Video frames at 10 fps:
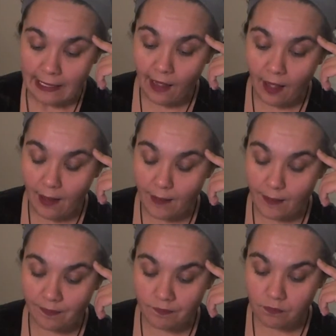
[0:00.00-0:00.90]

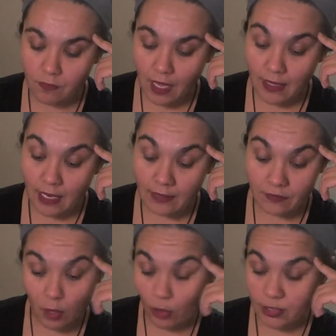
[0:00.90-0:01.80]

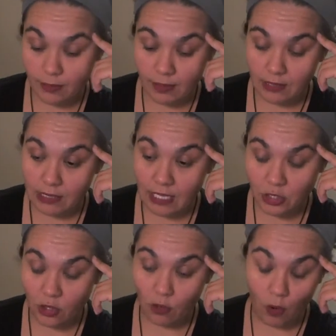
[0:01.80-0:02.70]
And ultimately,
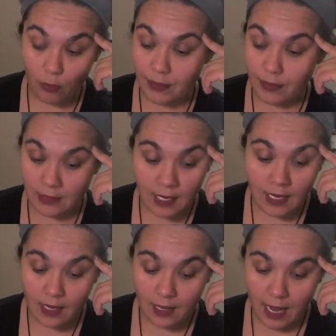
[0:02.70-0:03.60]
that's your hope. And
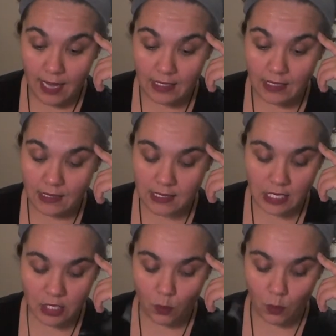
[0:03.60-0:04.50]
I can
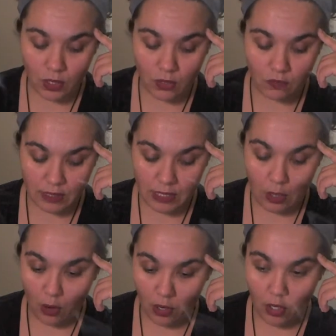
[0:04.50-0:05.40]
see you working really
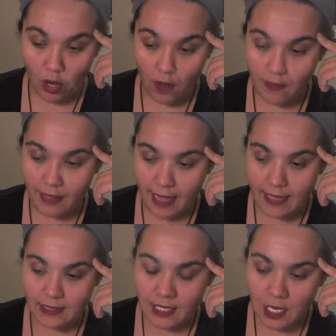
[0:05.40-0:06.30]
hard on
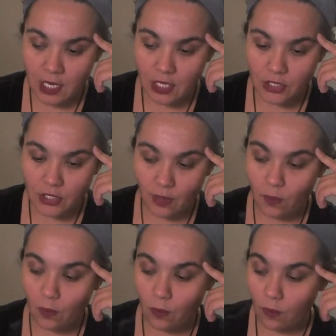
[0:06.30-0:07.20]
that.
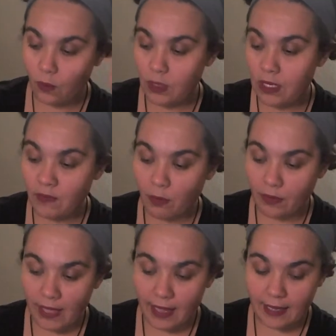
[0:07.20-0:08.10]
So even
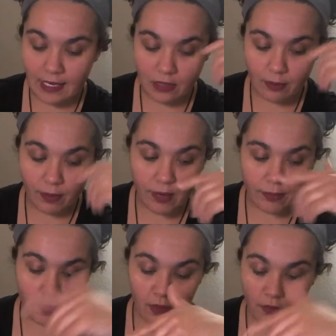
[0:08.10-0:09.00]
with that, at the
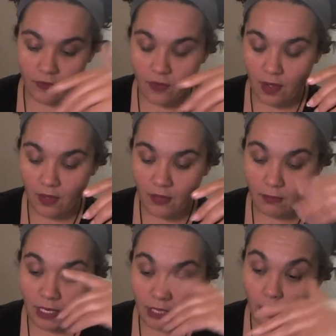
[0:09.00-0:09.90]
bottom of
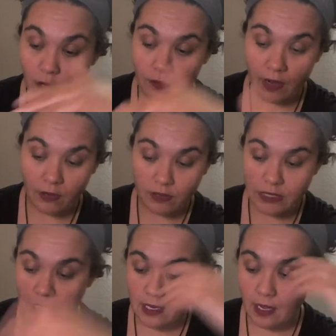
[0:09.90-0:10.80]
my clarifier
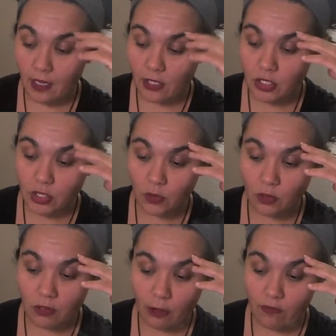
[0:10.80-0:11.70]
deck, to
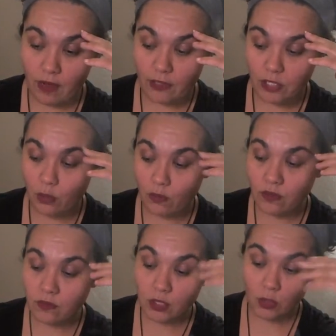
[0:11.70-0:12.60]
clarify the Two of
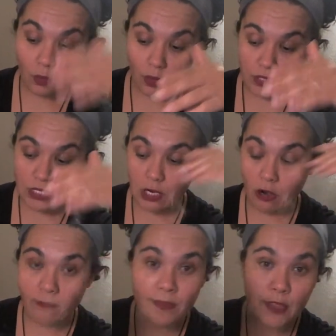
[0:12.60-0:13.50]
Swords
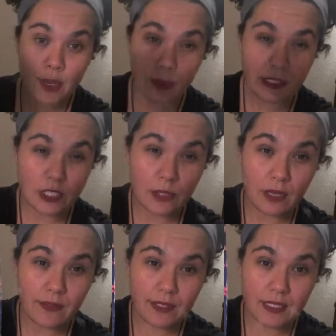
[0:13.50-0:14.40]
here, we do
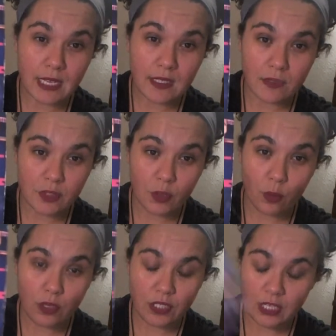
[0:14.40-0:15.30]
have the Ten of
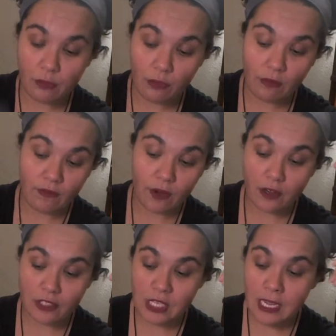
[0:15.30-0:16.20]
Swords in the
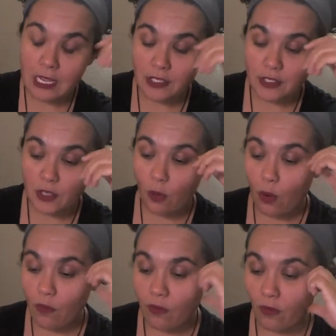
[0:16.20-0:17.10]
reverse. So
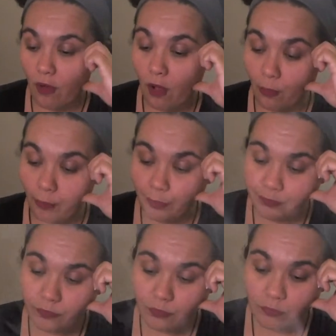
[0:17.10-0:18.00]
overall,
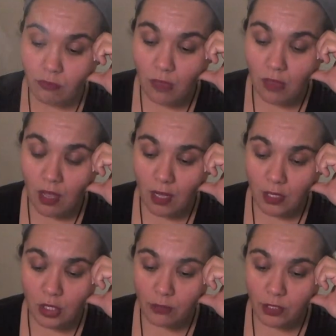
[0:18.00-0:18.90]

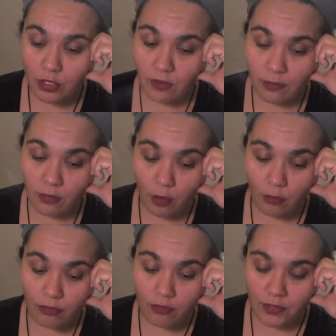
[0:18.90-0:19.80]
you'd much rather go
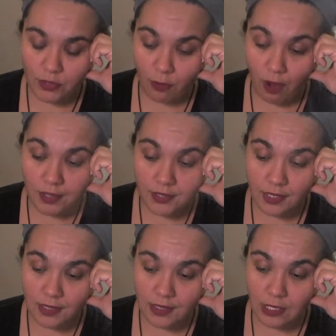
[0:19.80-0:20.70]
through this
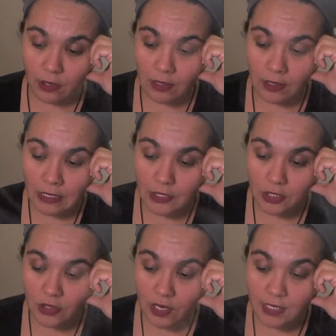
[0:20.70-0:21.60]
process here
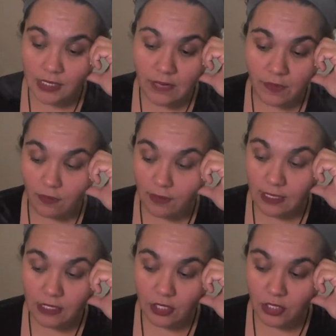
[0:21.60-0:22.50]
to try to save the
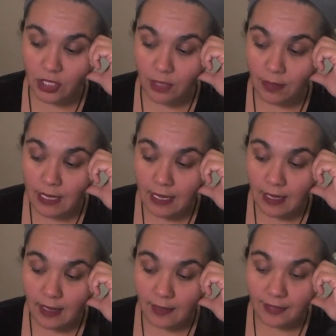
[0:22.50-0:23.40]
relationship
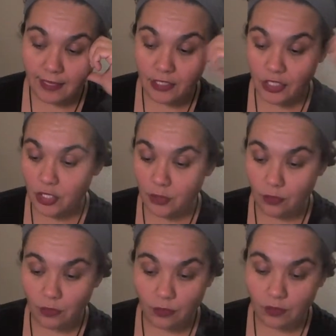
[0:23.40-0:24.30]
than
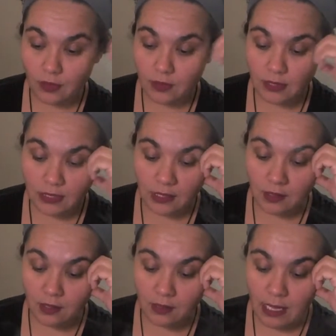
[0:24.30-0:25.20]
to just
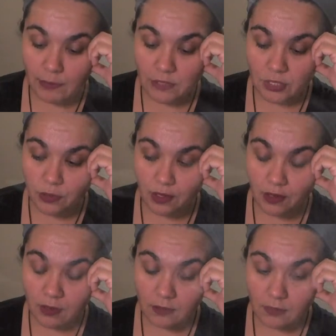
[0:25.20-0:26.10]
allow it
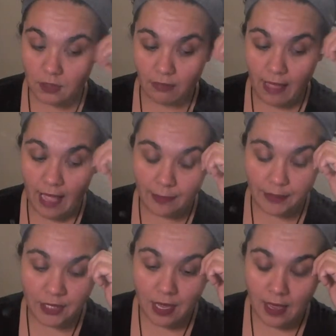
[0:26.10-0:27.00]
to
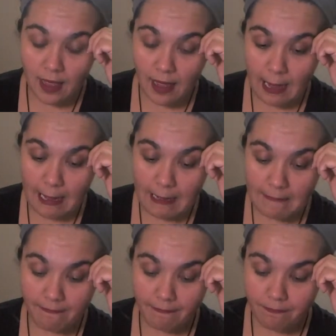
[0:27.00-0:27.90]
collapse.
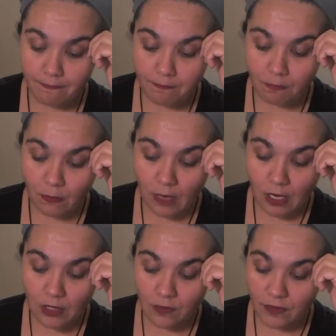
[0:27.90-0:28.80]

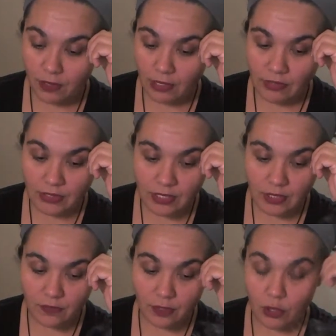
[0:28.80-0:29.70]
You feel like this
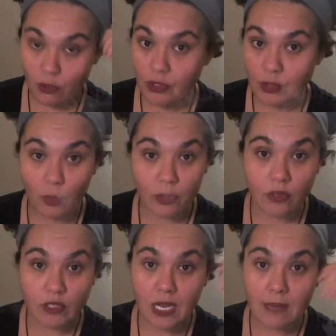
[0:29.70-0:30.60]
individual is worth
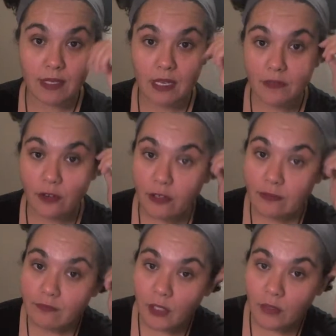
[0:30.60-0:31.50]
your time and effort.
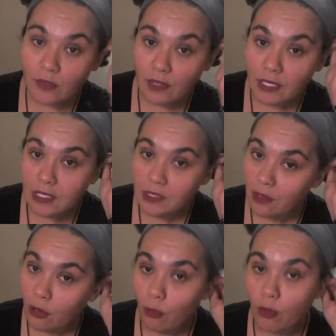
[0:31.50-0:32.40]
You feel like
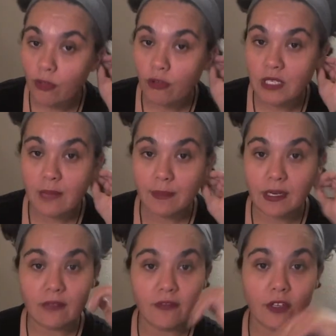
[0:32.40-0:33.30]
they're worth your time
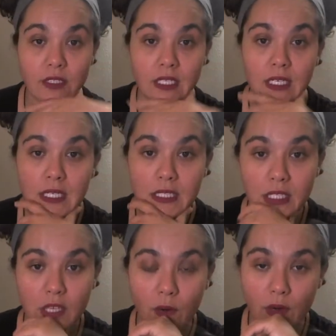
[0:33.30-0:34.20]
and effort.
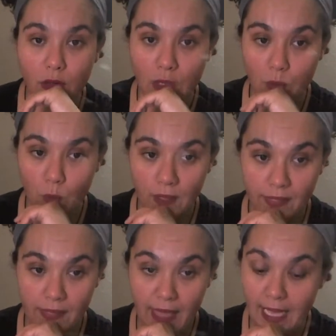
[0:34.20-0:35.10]
You know, and
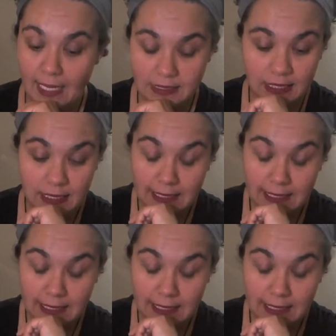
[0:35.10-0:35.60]
with that,